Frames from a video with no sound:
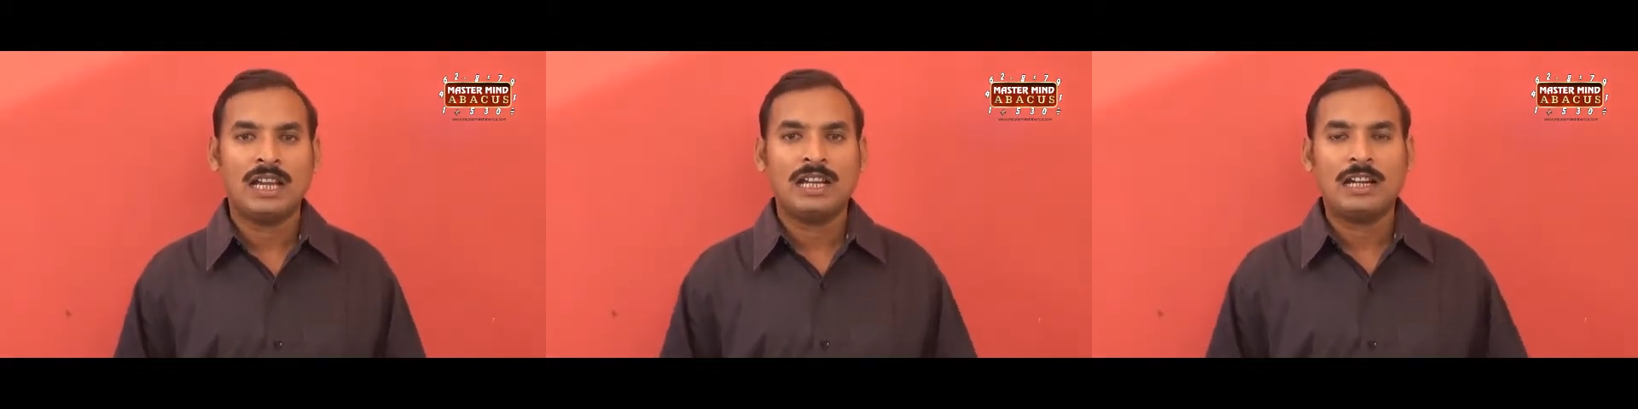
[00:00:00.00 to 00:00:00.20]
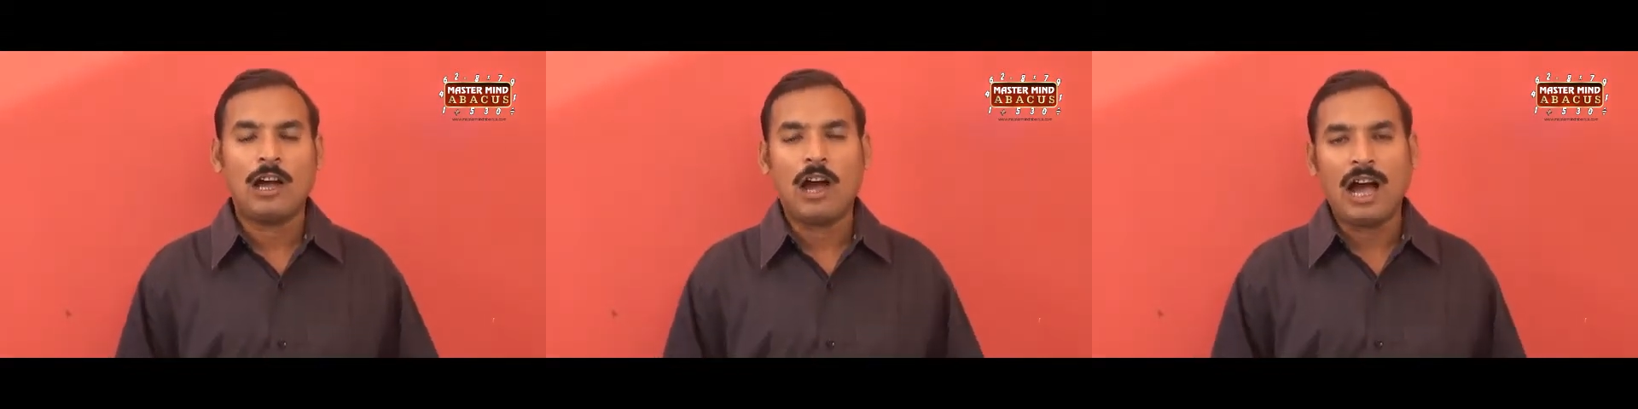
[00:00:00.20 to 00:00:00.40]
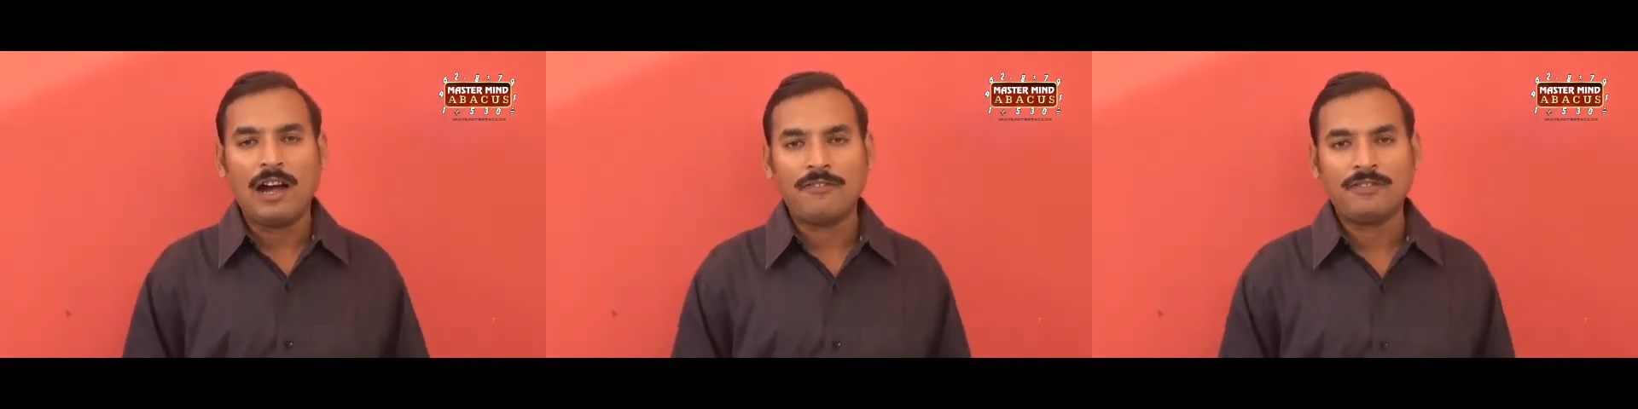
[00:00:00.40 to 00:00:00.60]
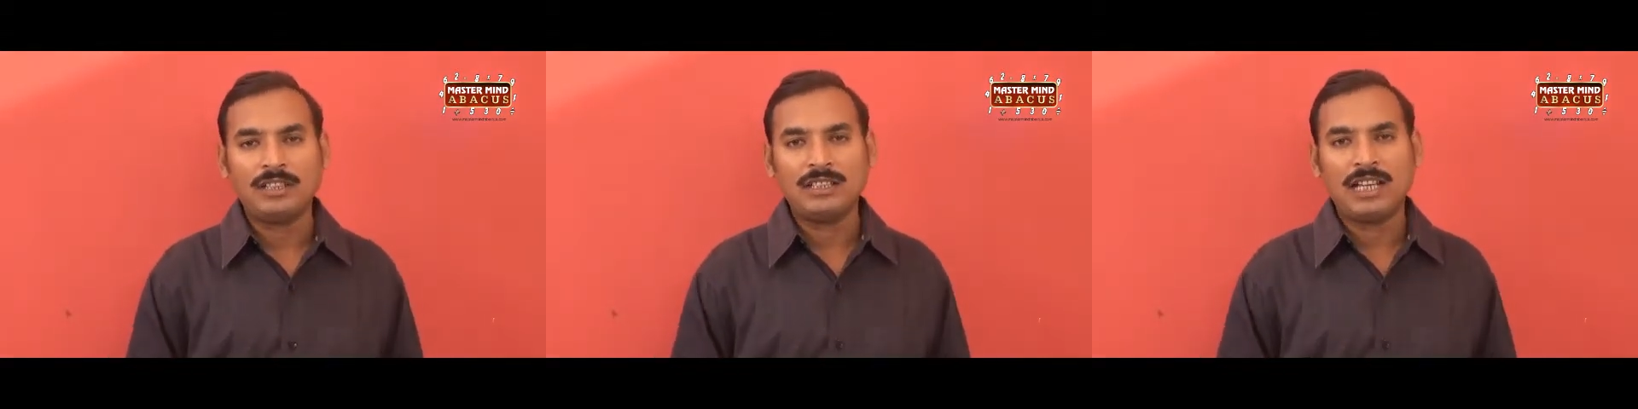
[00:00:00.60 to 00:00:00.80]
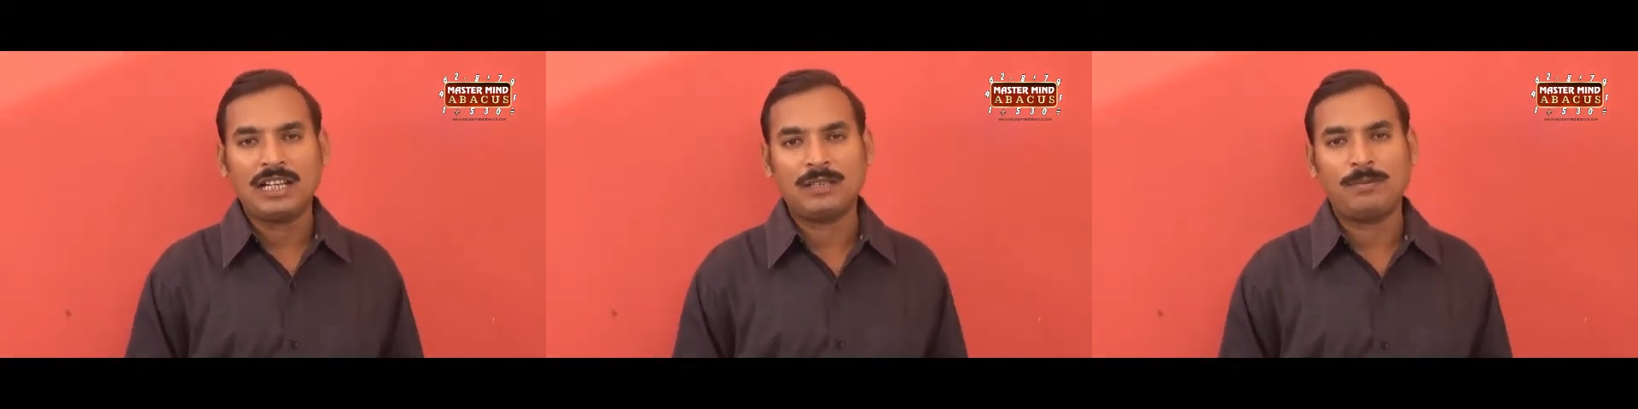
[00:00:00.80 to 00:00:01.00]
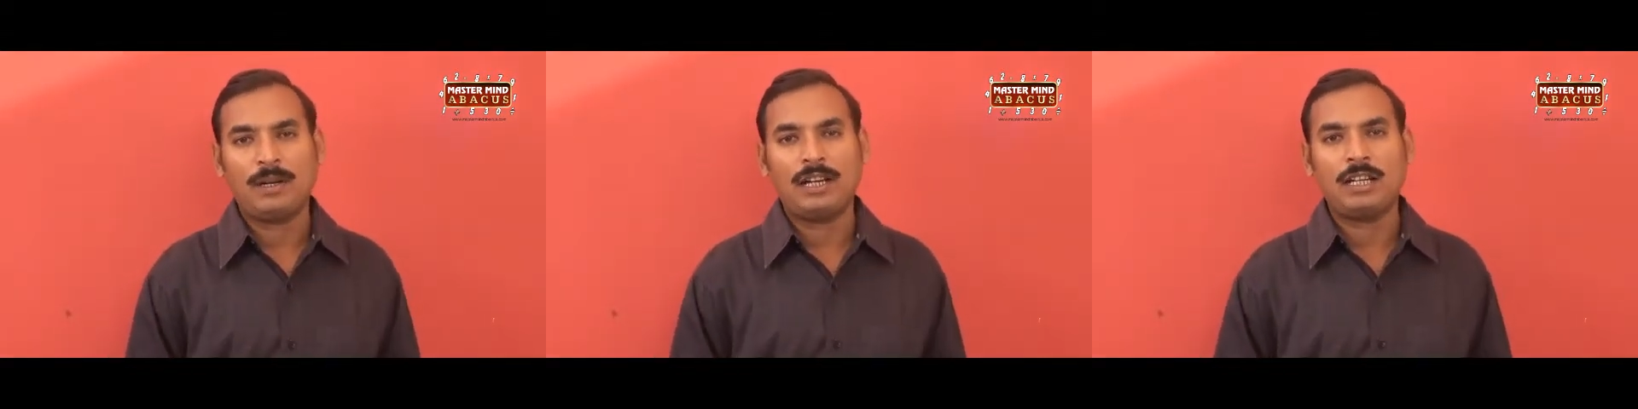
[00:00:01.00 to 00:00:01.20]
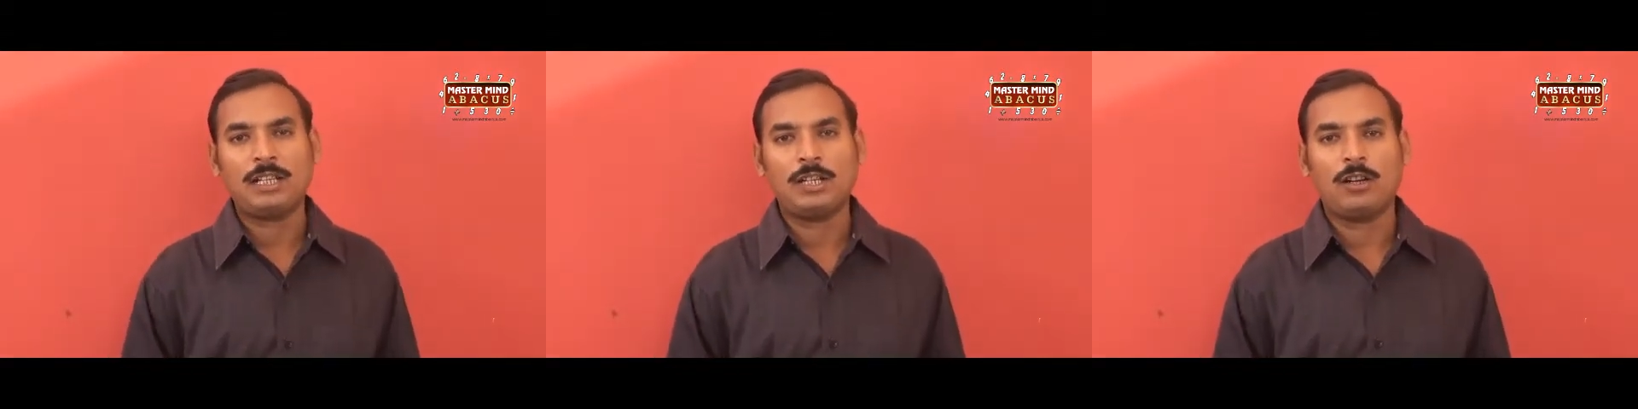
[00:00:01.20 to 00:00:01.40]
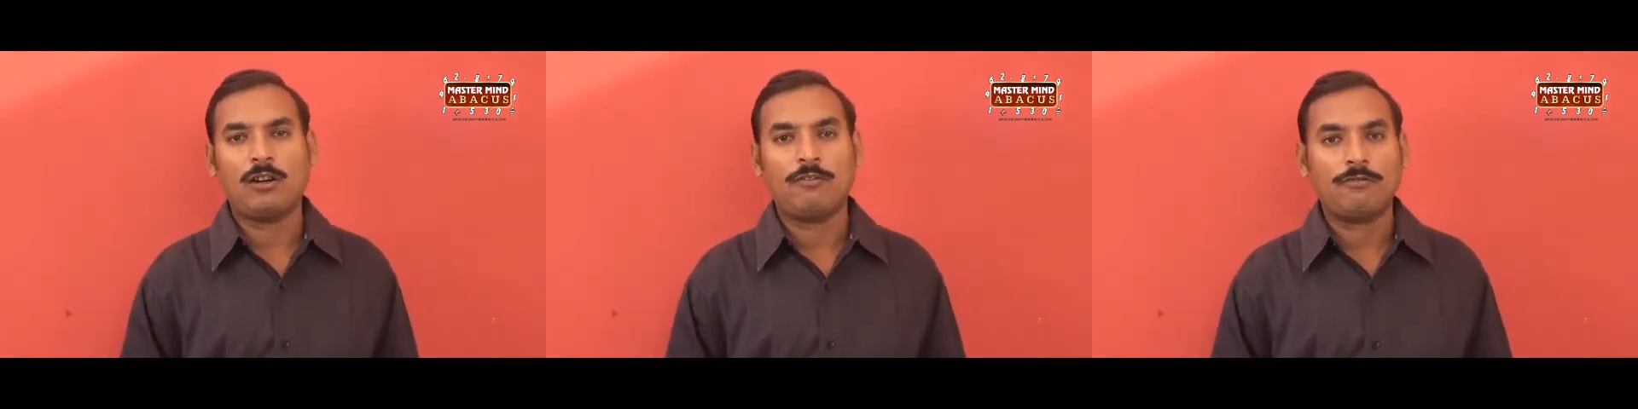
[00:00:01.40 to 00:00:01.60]
Now after the
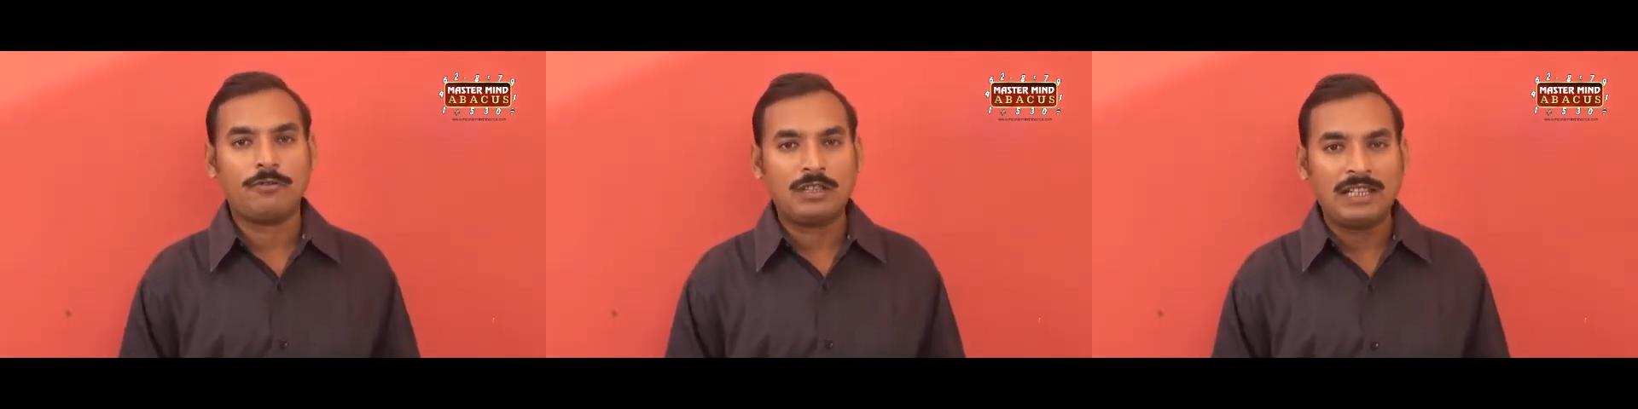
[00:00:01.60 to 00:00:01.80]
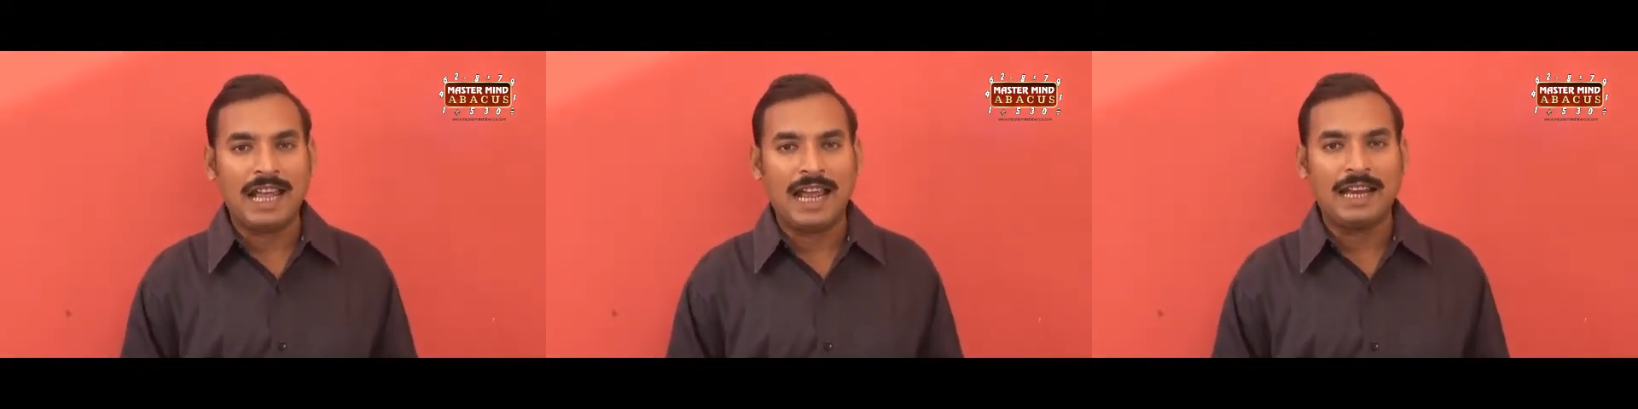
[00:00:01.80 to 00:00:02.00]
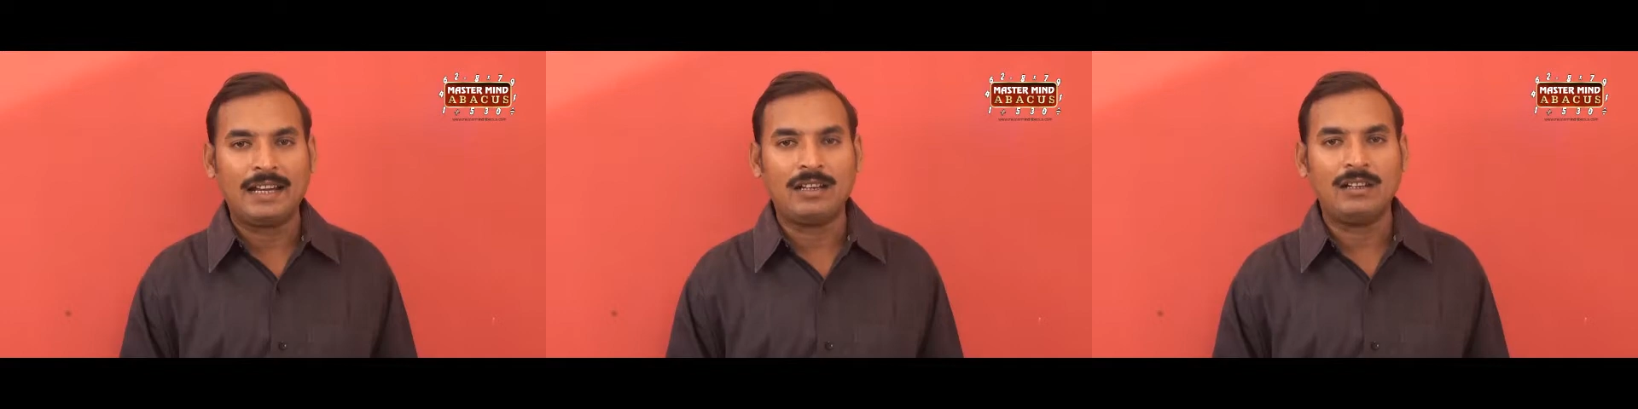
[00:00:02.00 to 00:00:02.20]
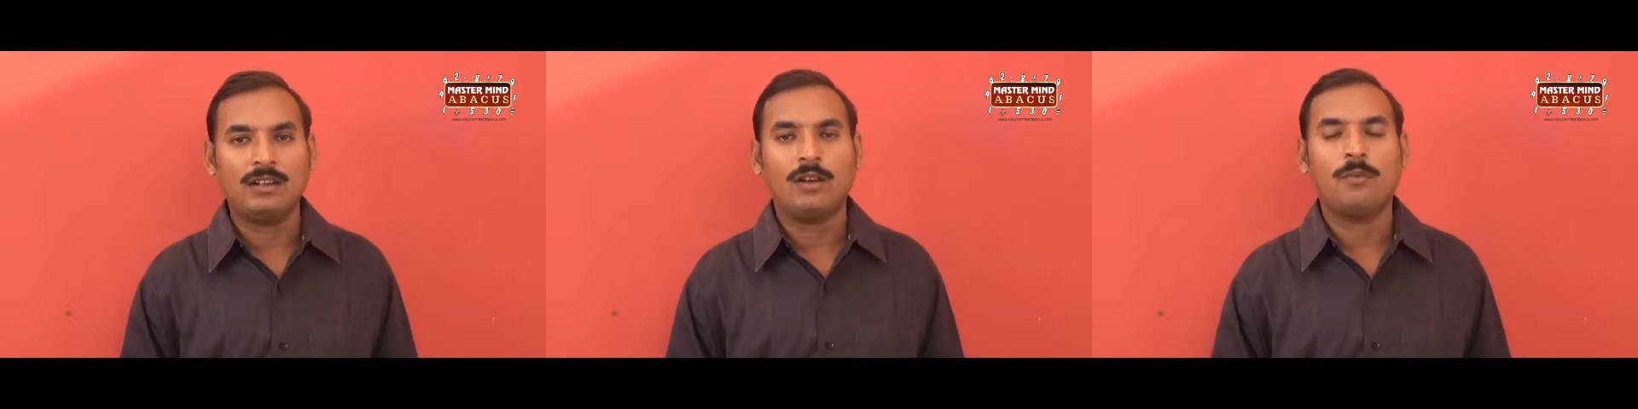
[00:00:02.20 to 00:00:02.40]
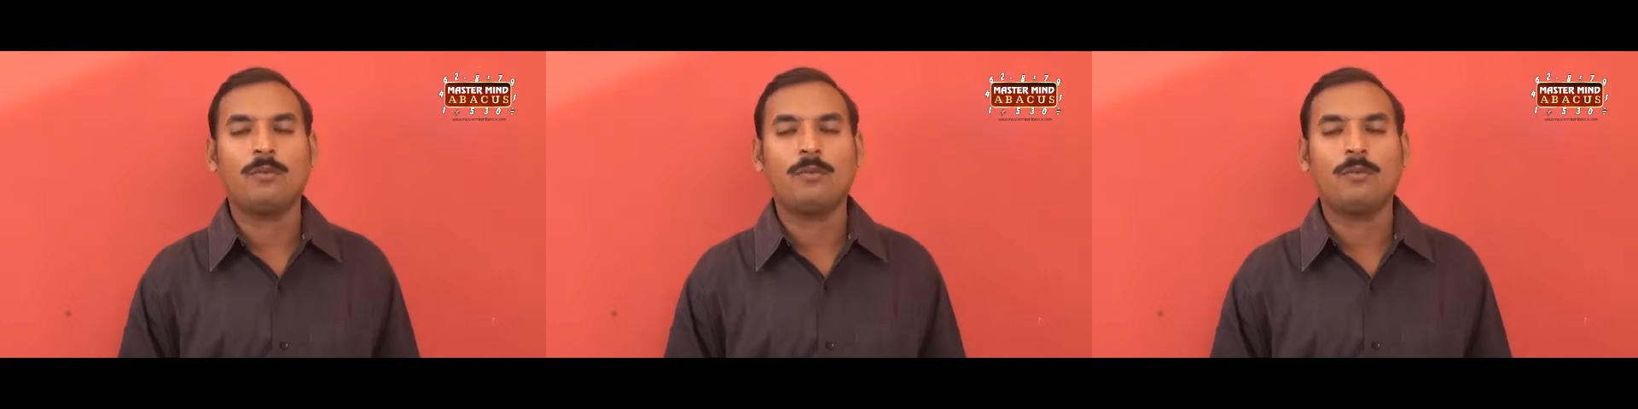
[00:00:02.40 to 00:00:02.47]
explanation of 10,